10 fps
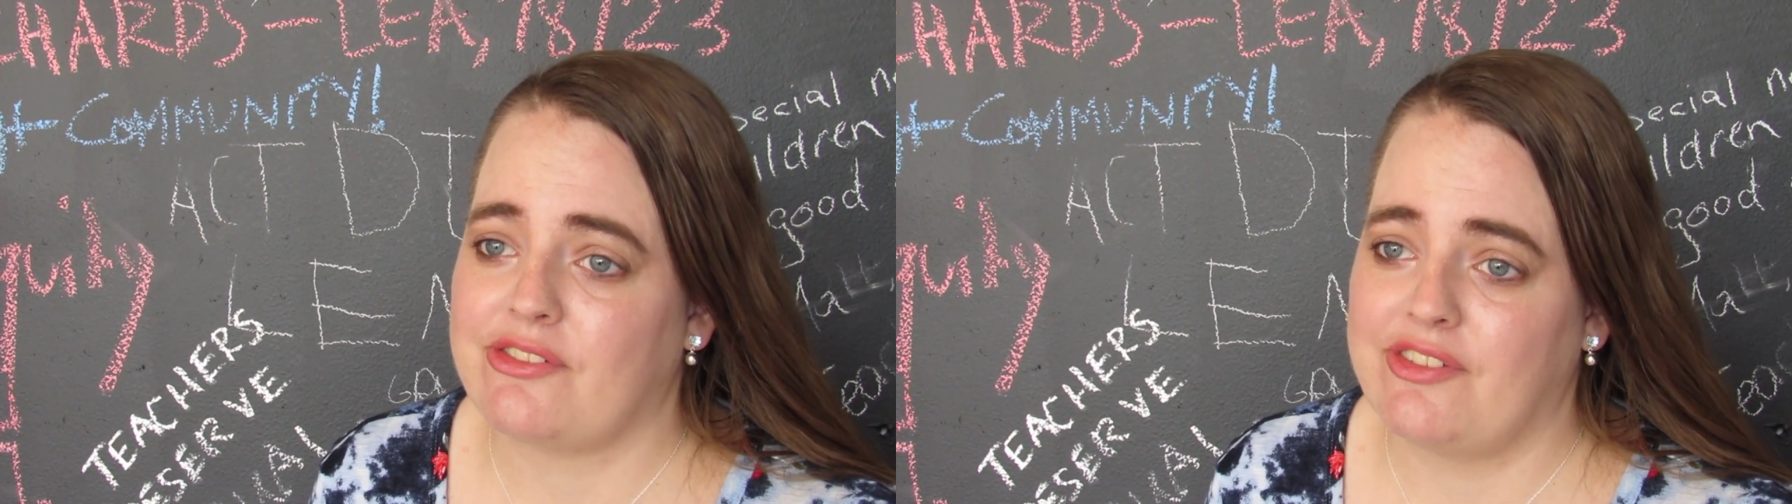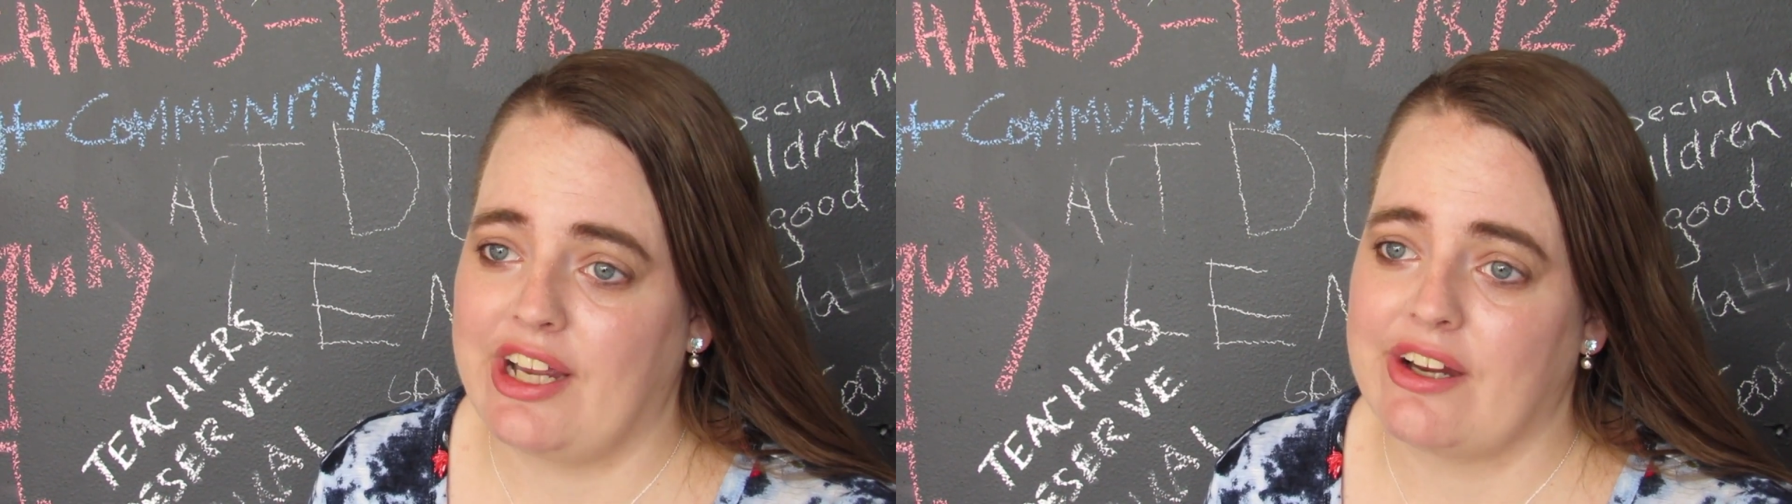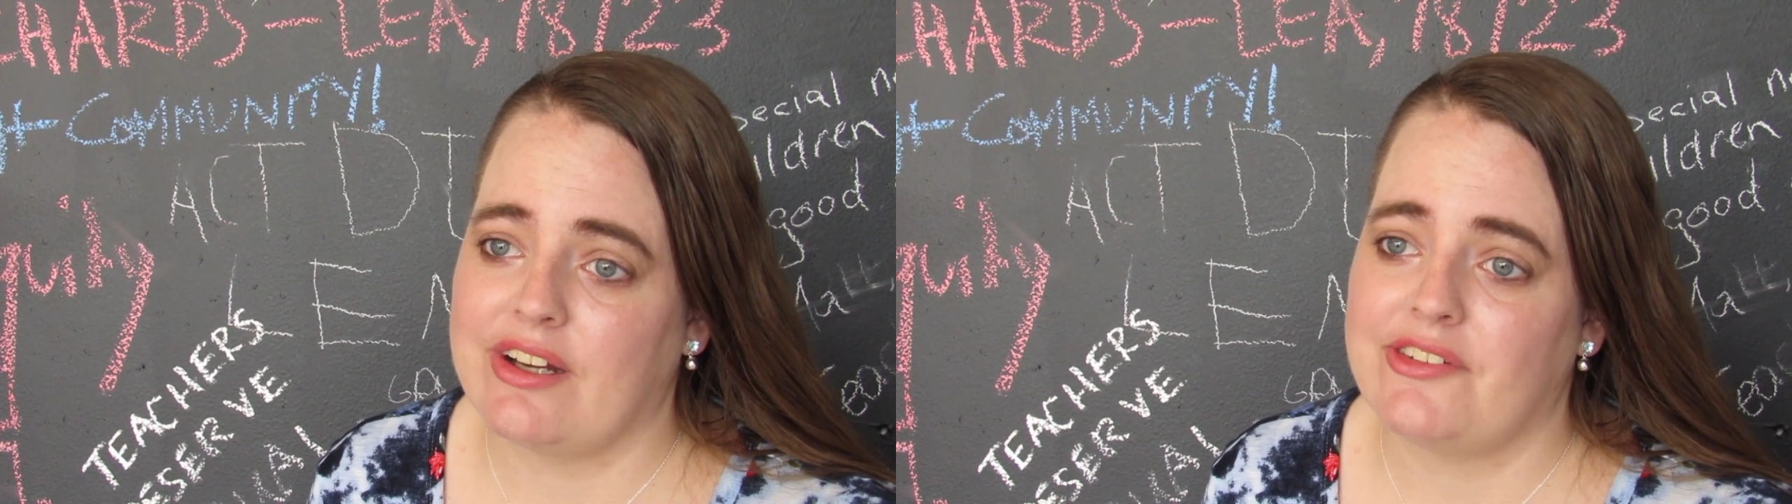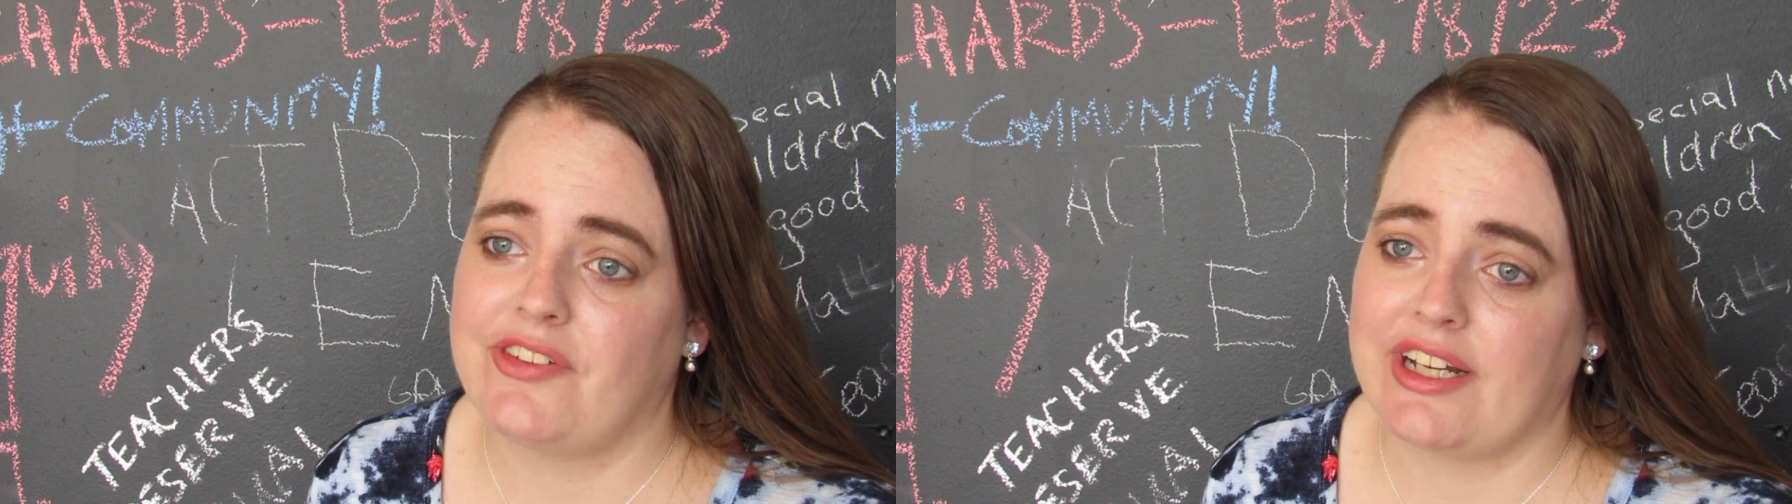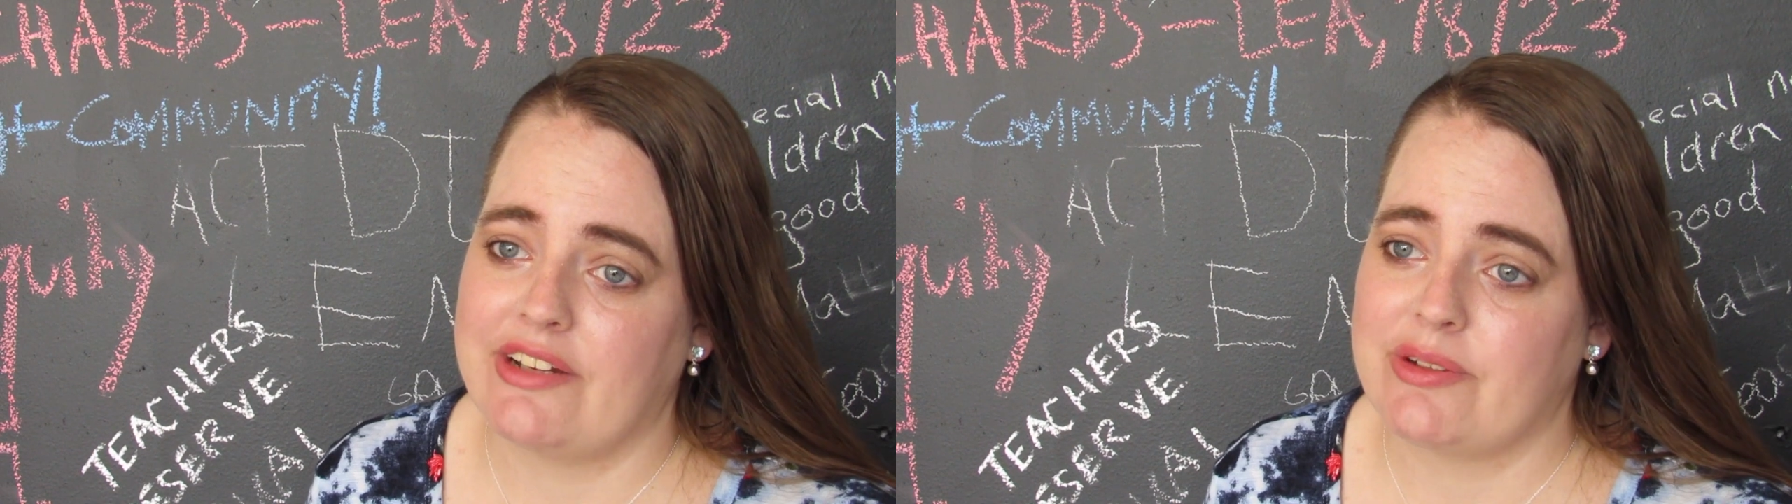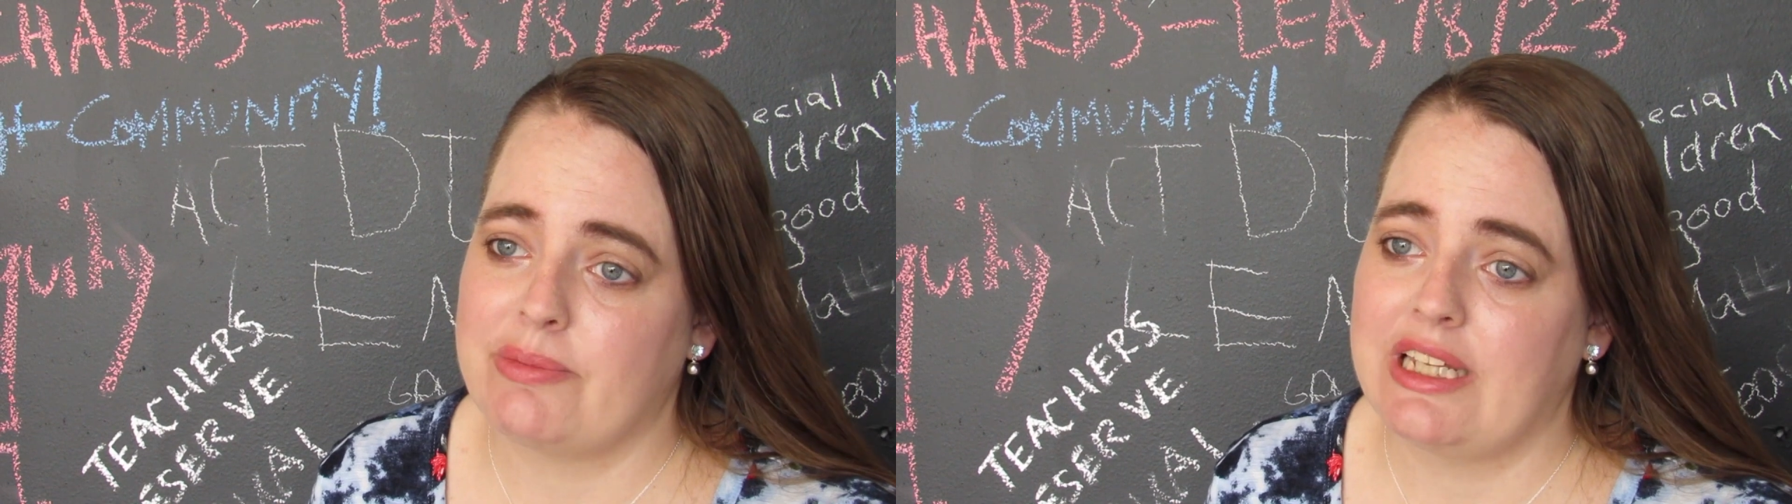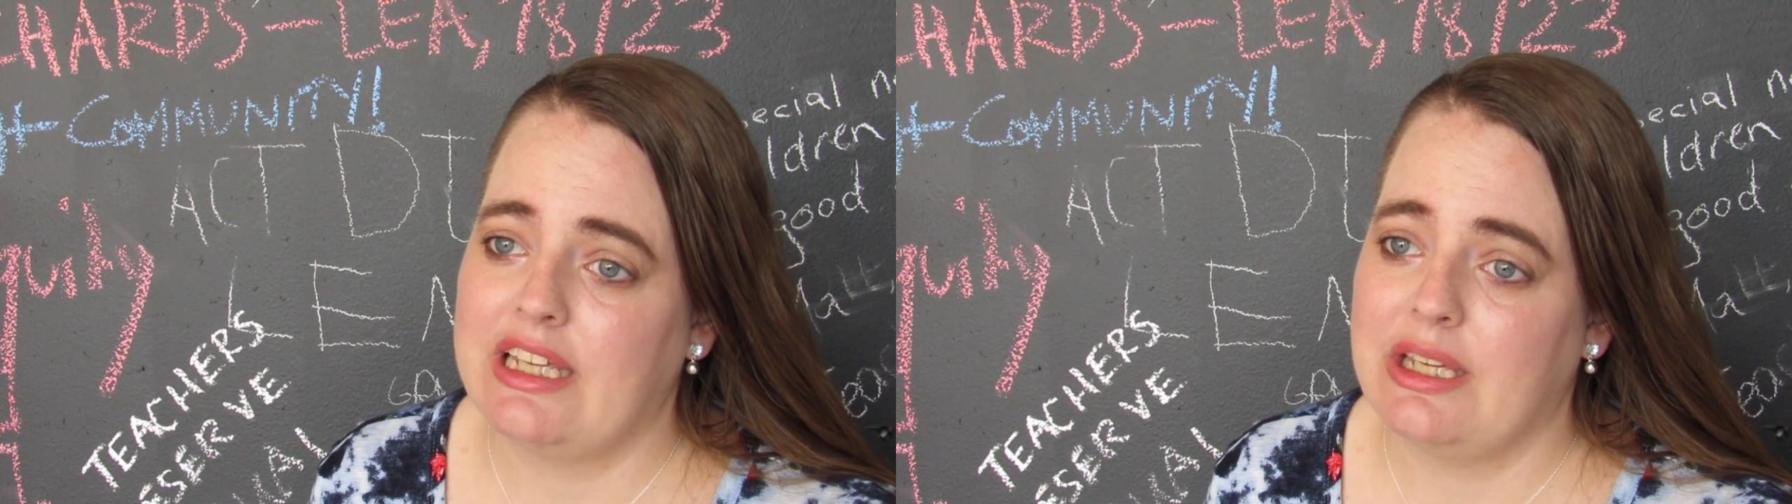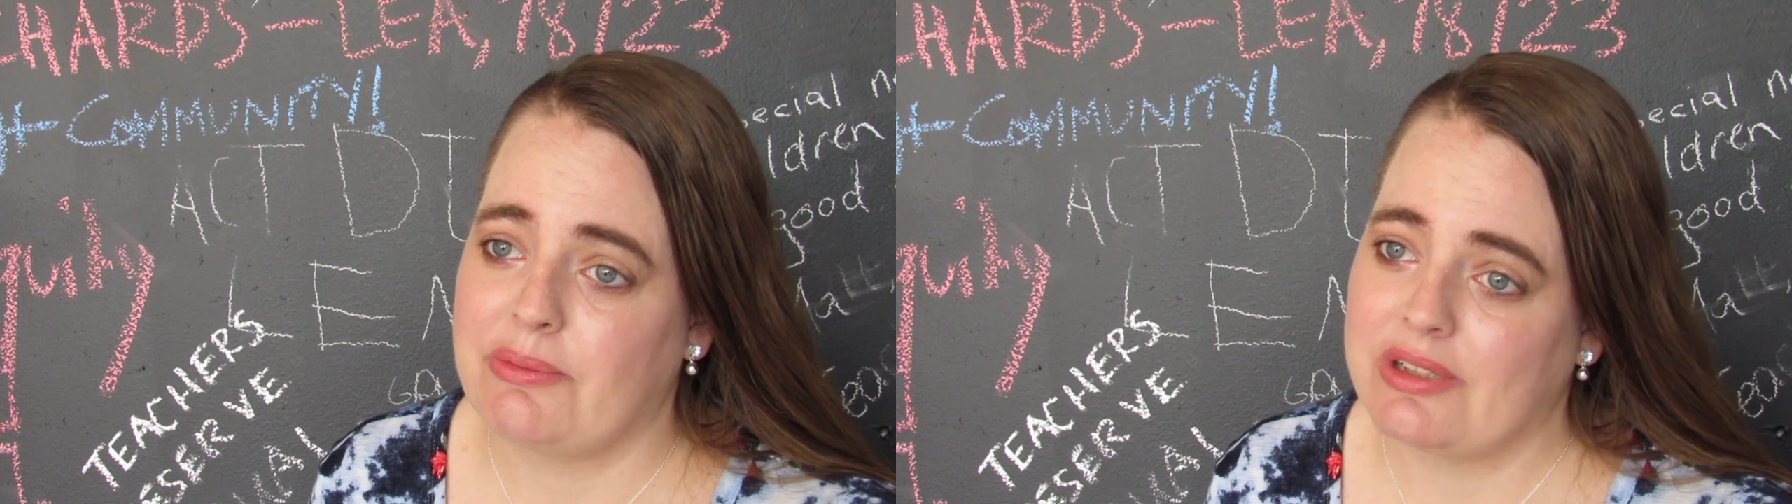fair and affect everybody
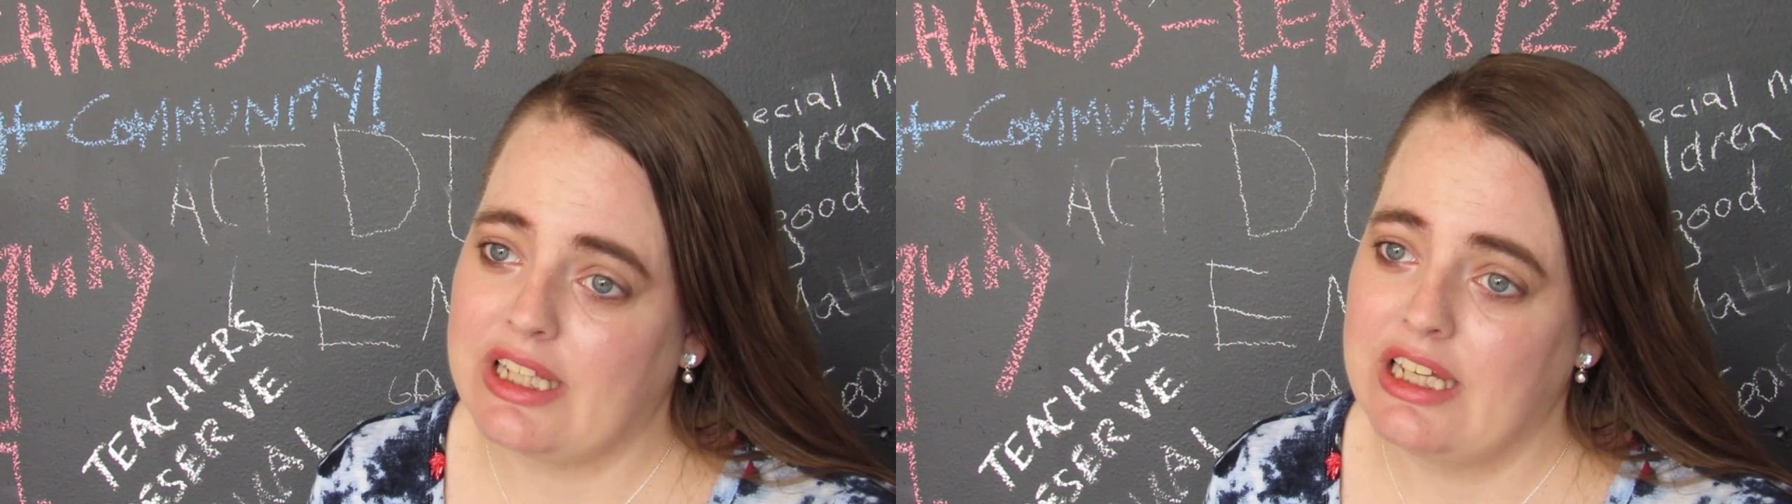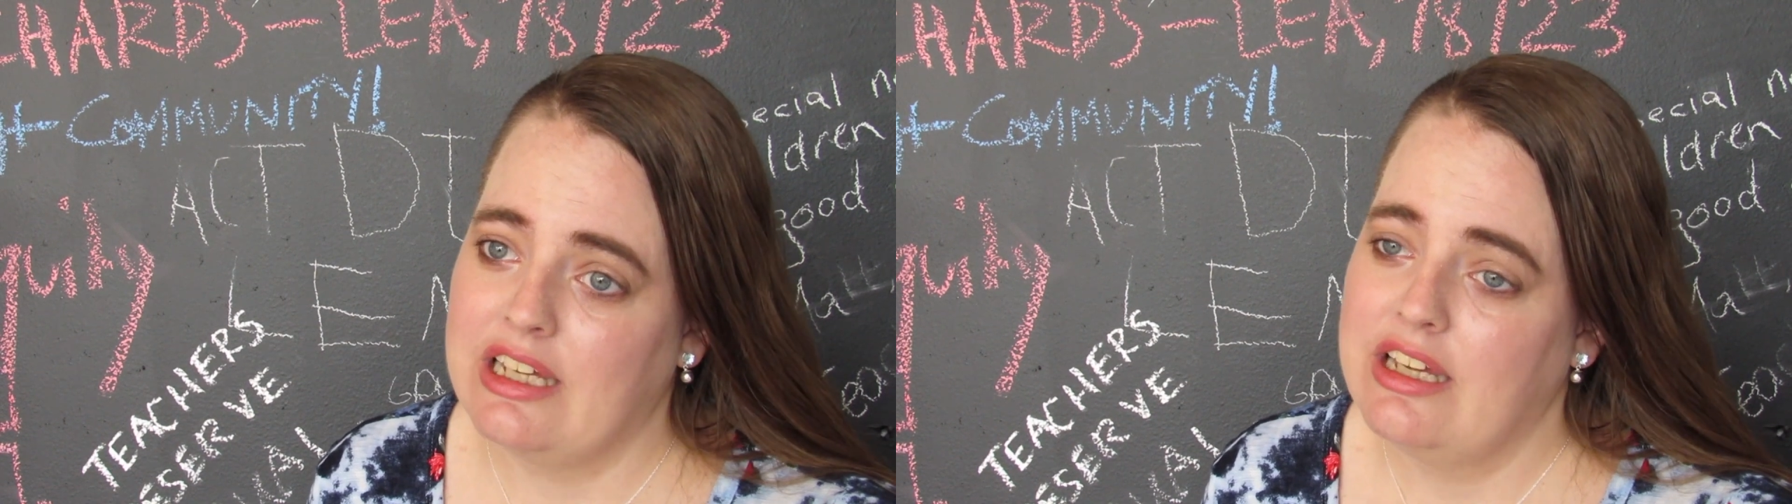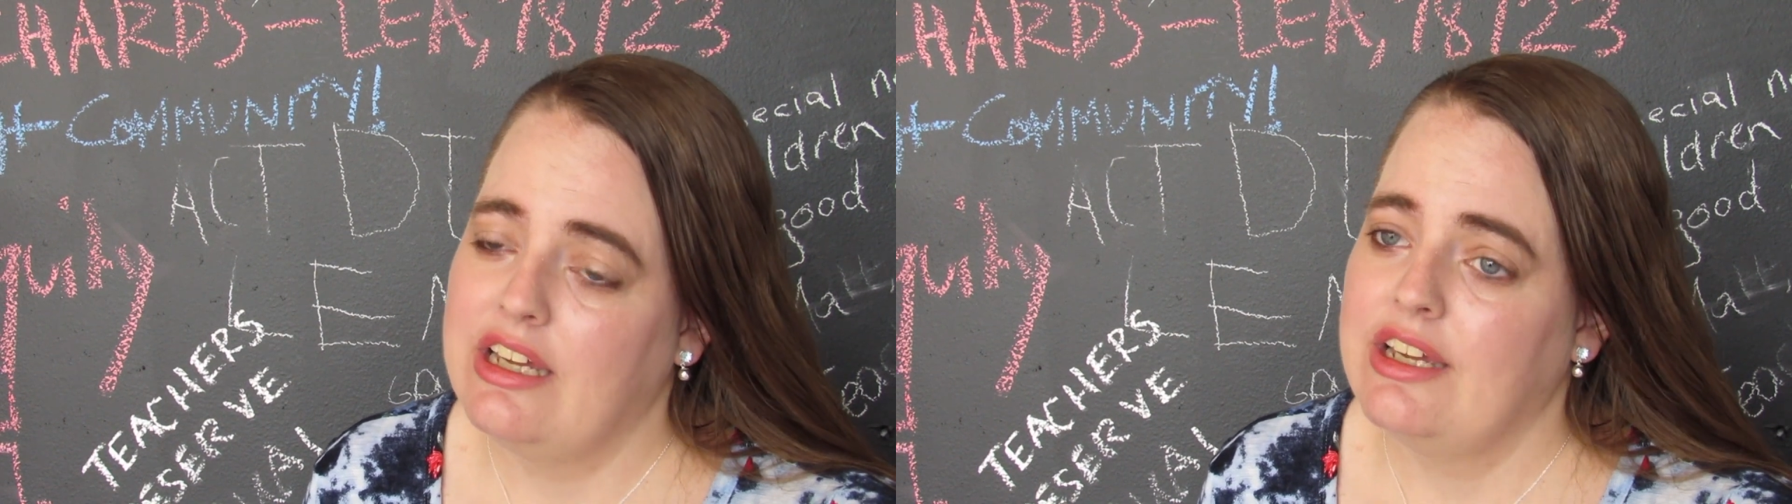equally.